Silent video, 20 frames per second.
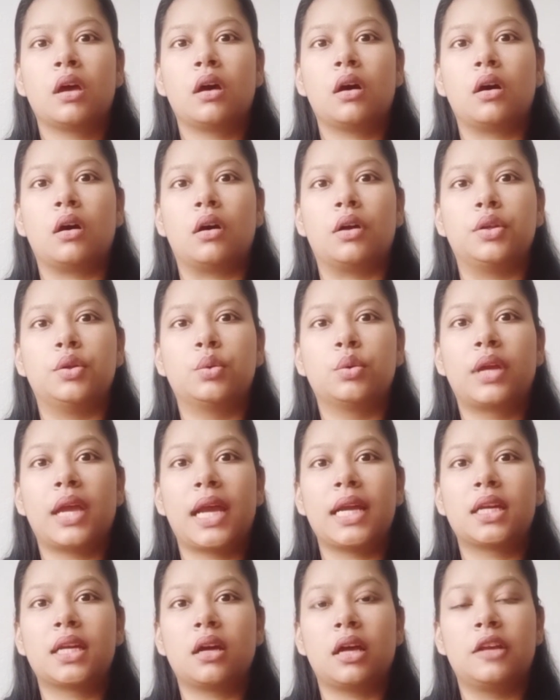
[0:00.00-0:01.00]
you
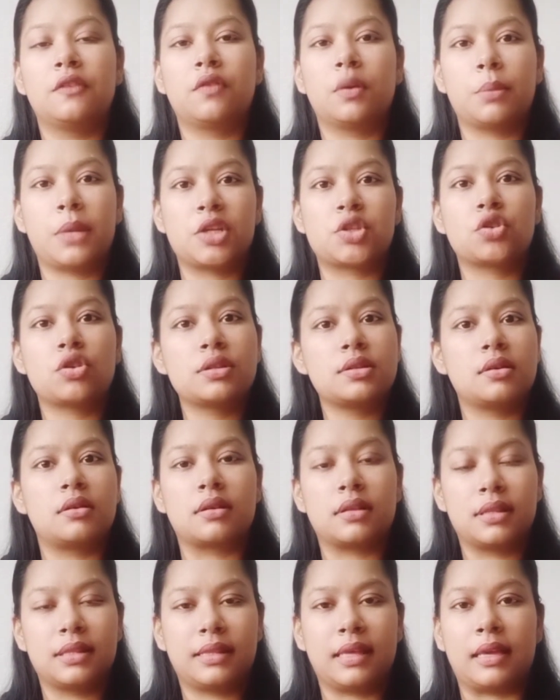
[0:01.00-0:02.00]
get information on
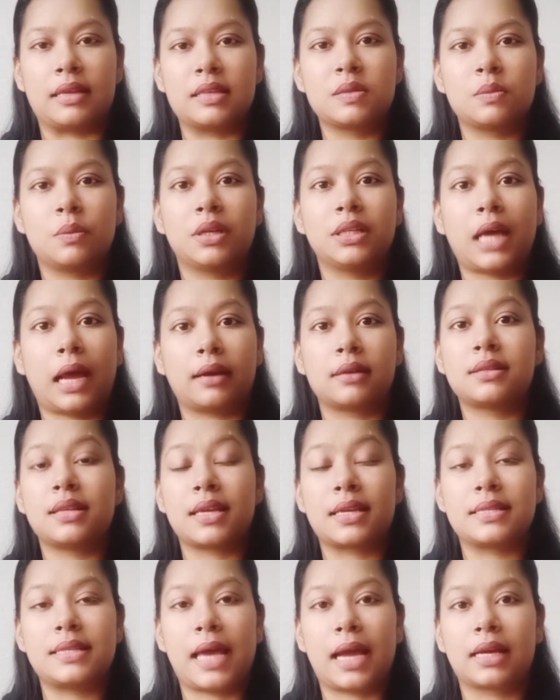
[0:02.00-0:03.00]
certain things, but that's
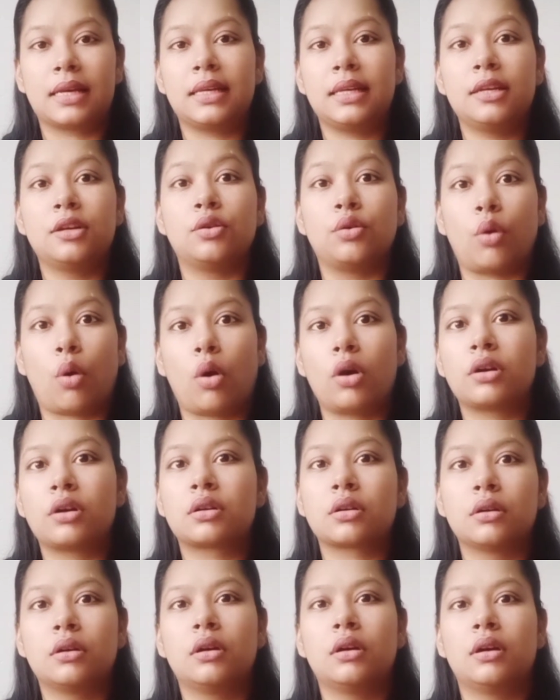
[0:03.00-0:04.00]
exactly not
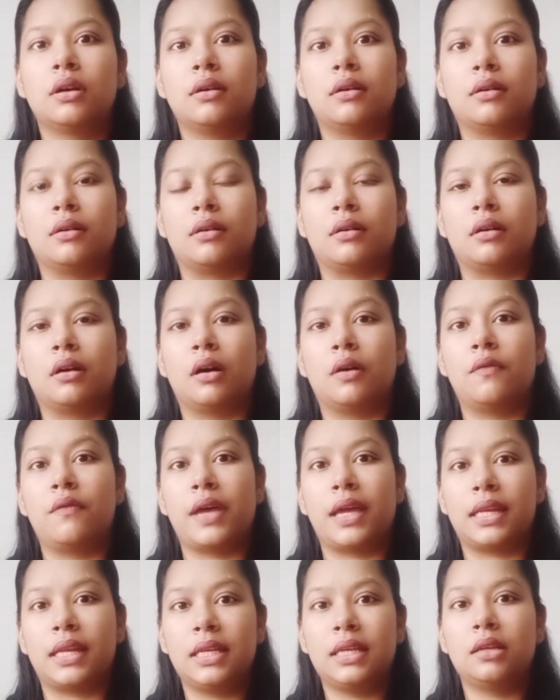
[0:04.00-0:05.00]
a
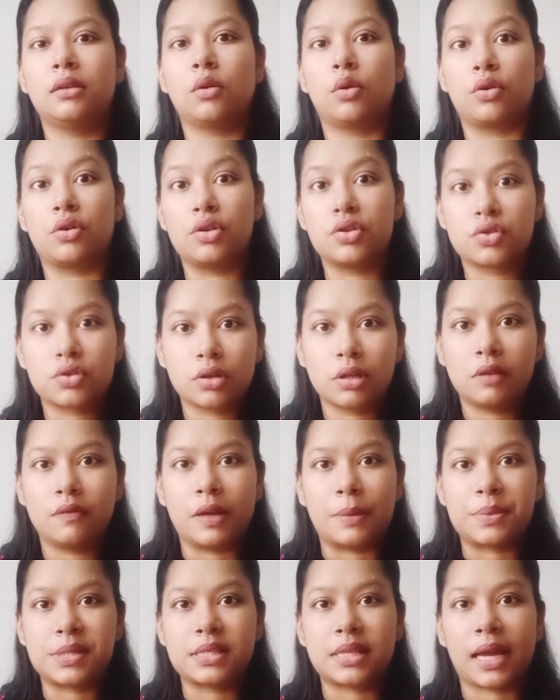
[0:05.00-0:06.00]
very original
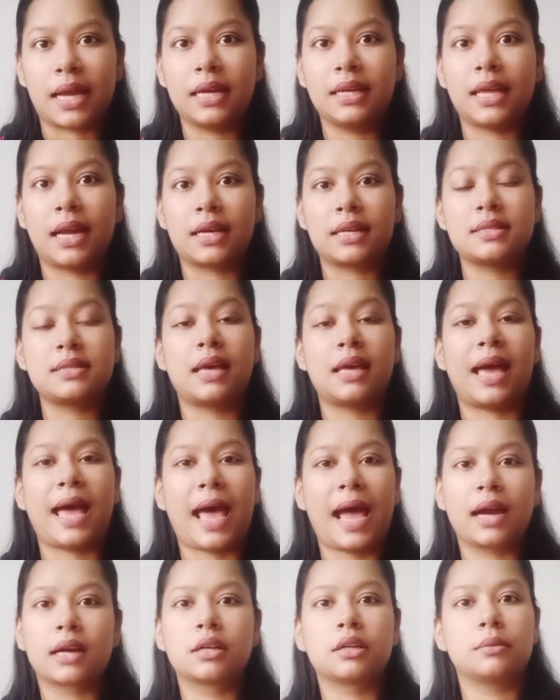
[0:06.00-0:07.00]
website. That is a
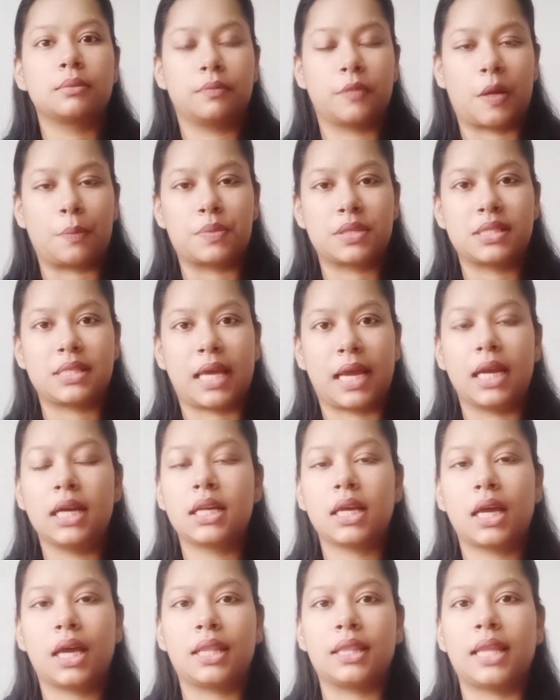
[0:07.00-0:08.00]
hacked website,
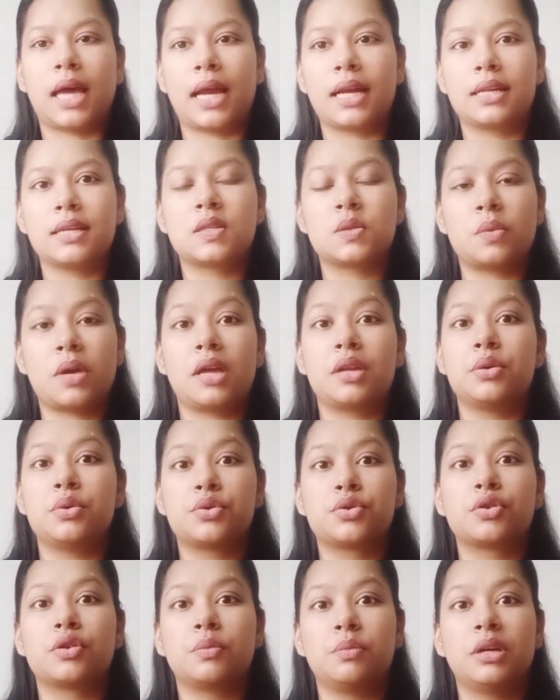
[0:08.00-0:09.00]
and that is where you
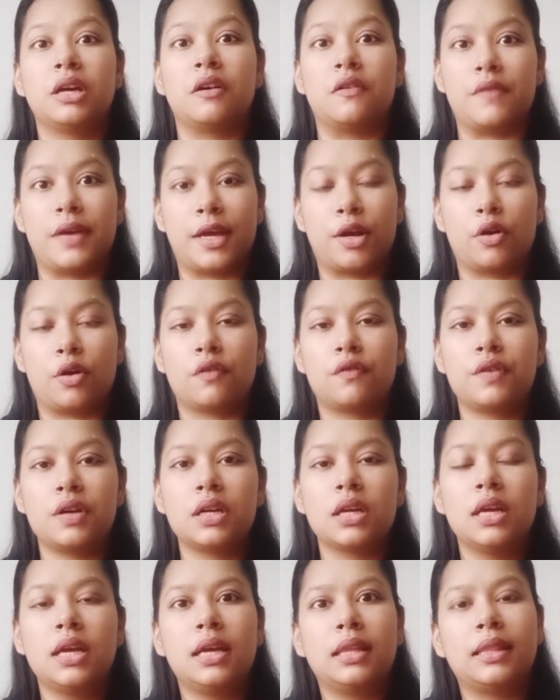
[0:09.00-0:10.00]
should be aware of
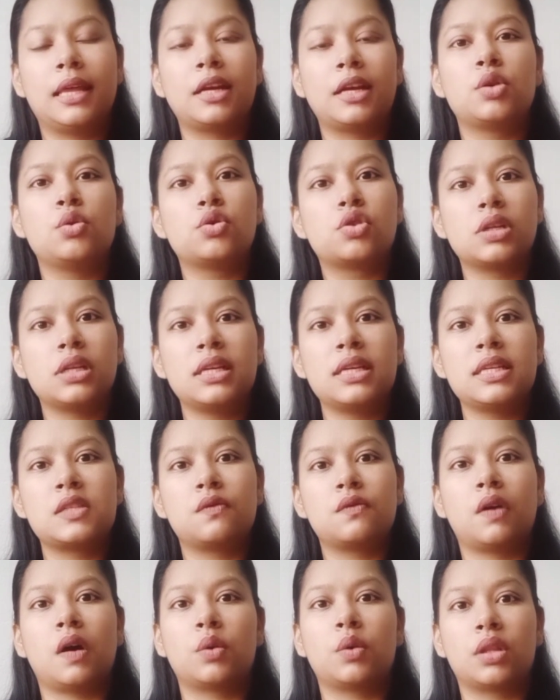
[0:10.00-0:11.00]
it. That usually is
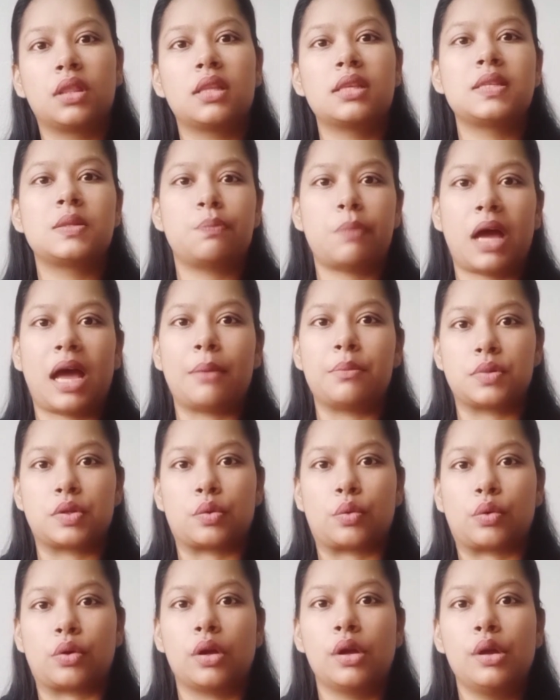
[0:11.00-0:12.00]
found in the spam
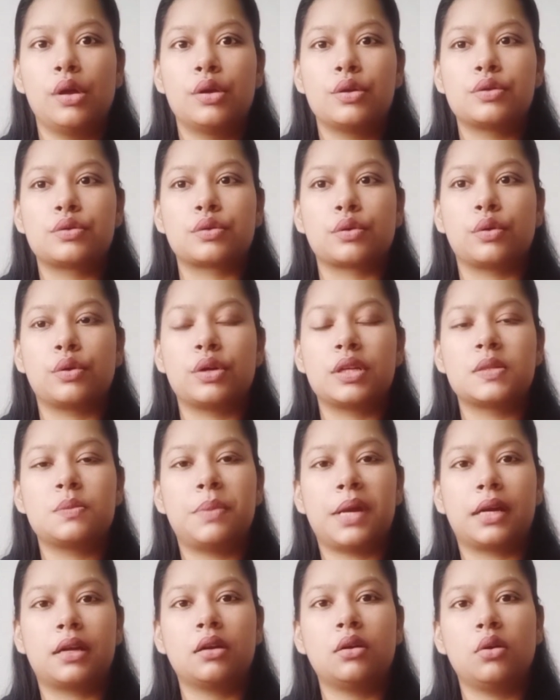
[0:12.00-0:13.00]
zone, so it's
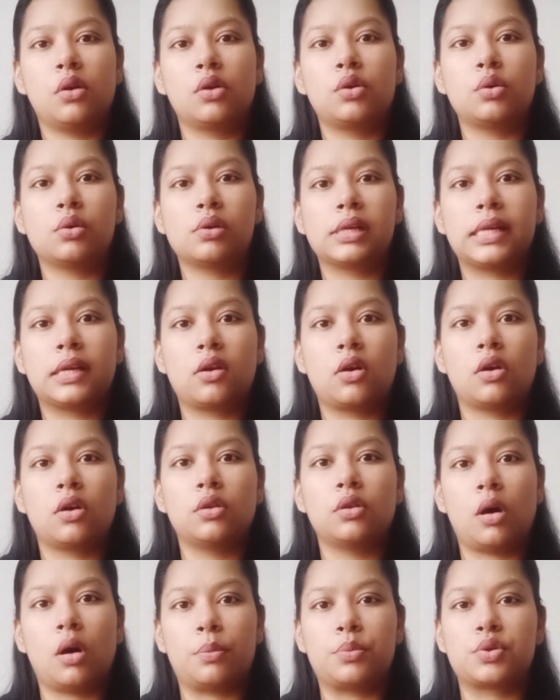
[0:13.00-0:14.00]
better not to click on
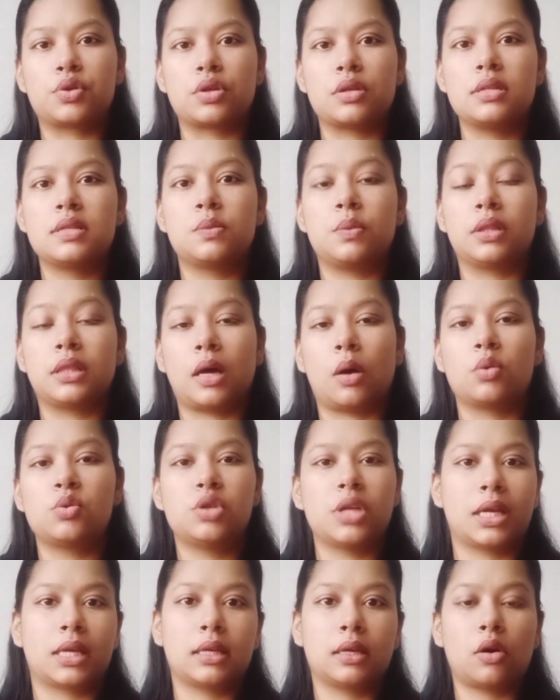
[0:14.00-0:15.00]
the options without
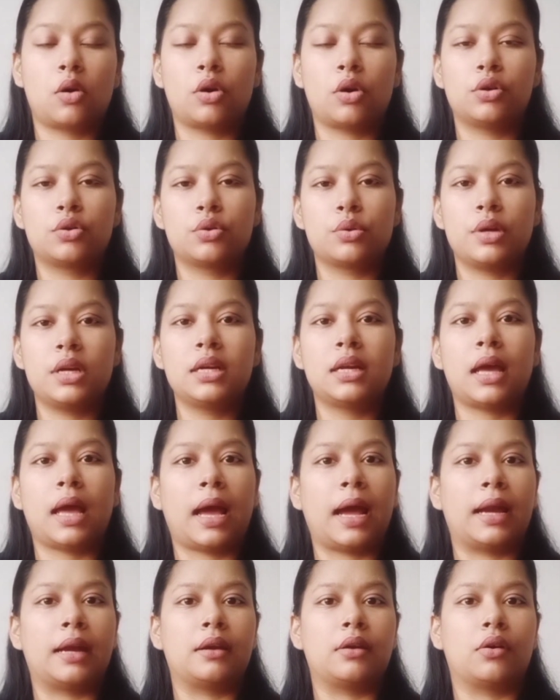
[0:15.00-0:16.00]
checking onto it,
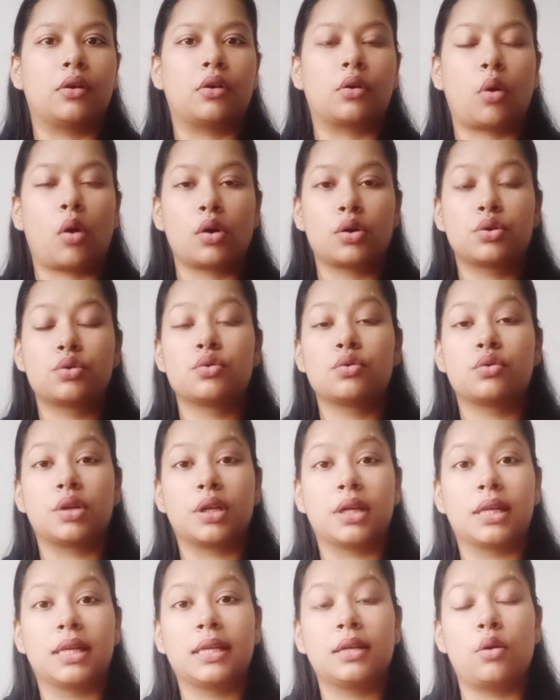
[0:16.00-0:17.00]
and not to
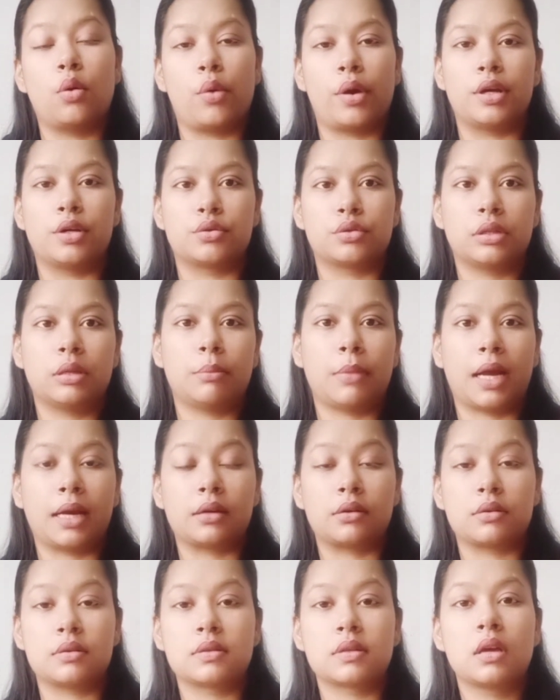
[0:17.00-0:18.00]
really go into the
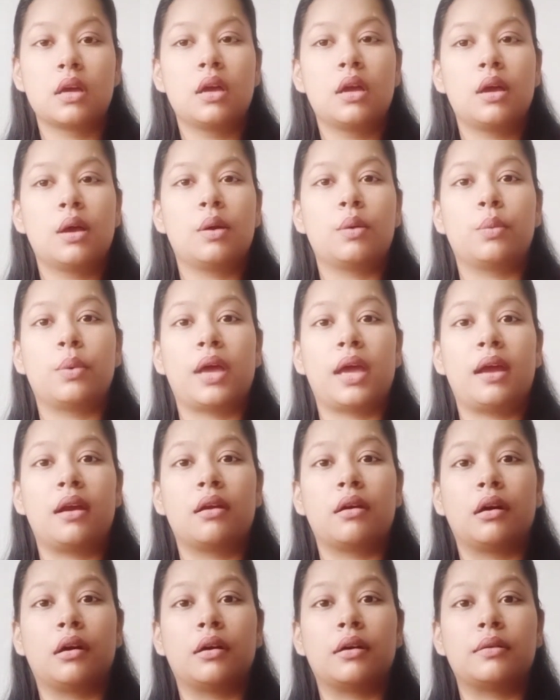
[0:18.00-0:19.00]
matters where
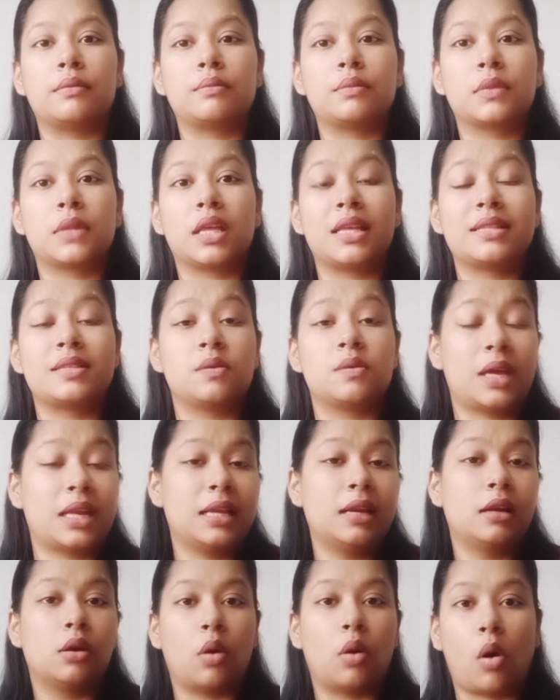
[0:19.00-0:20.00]
it's very
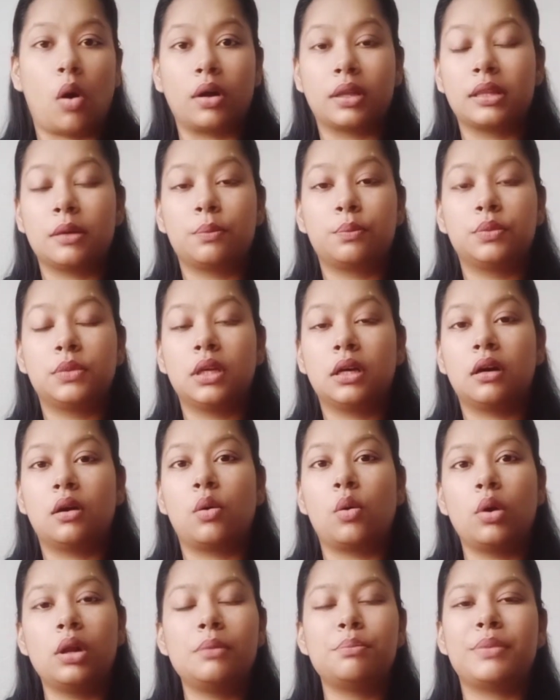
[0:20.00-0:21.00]
long. The
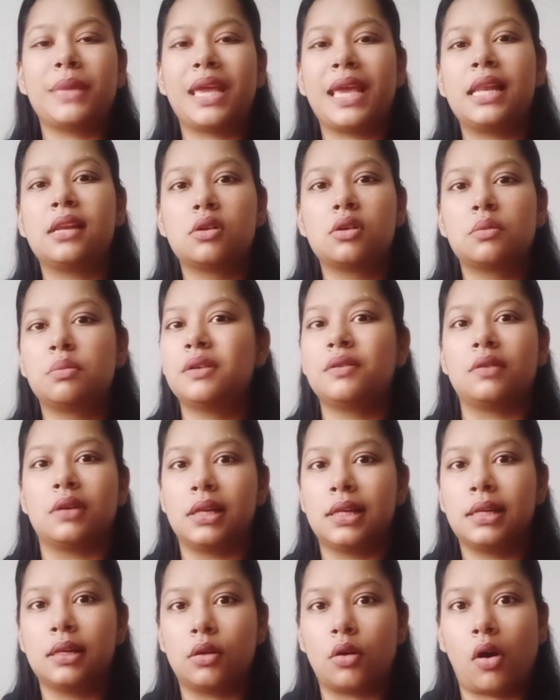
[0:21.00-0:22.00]
whole mail could be
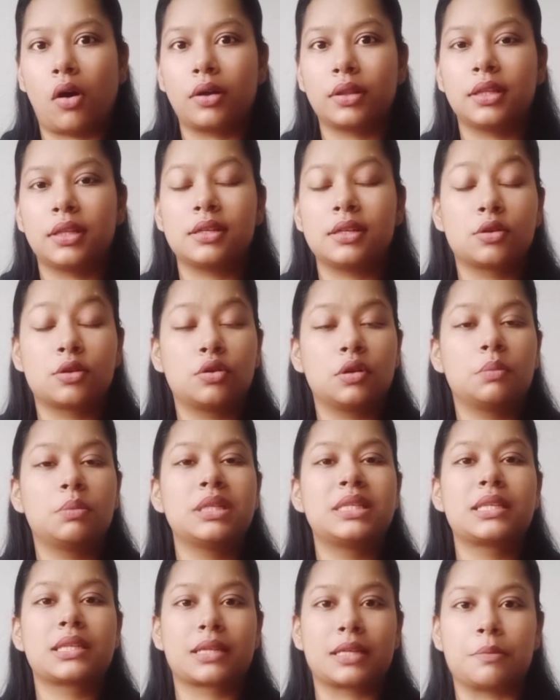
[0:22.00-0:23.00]
really long. It could be
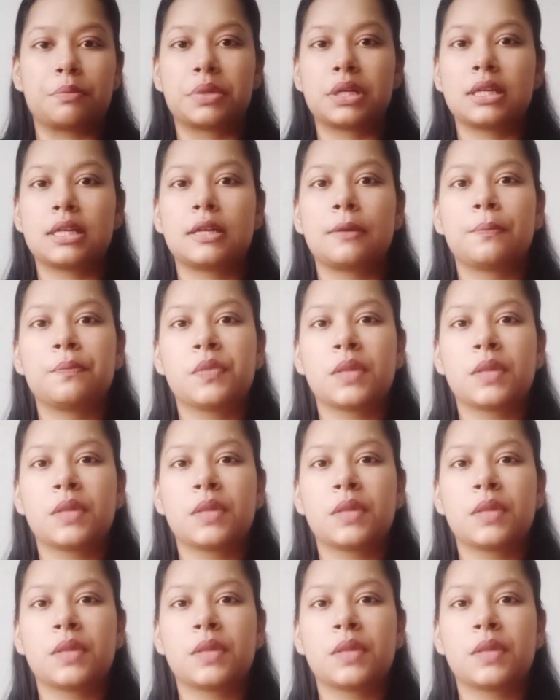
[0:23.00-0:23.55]
scripted.